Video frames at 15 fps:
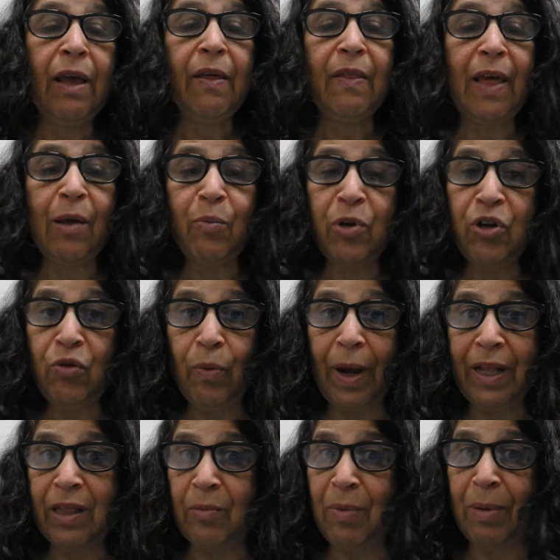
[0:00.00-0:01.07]
Then when you
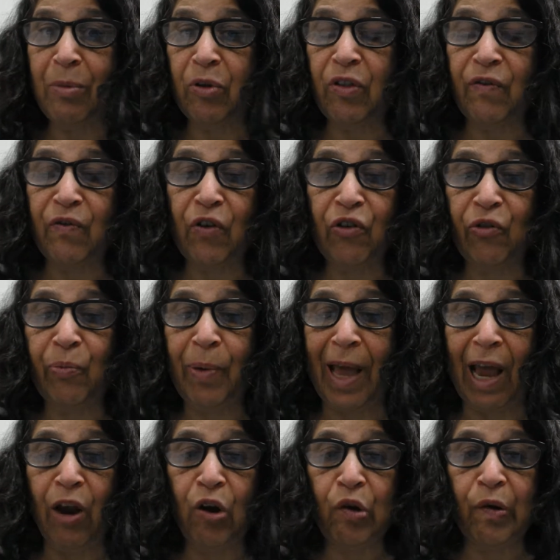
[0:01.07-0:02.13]
write the memo, the first
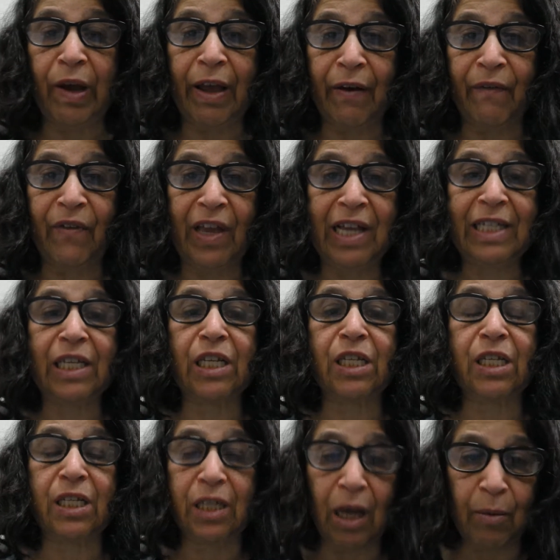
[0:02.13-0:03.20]
paragraph is a
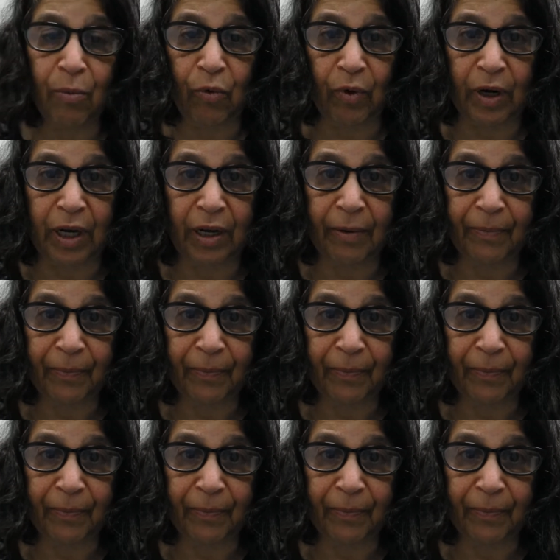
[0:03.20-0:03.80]
summary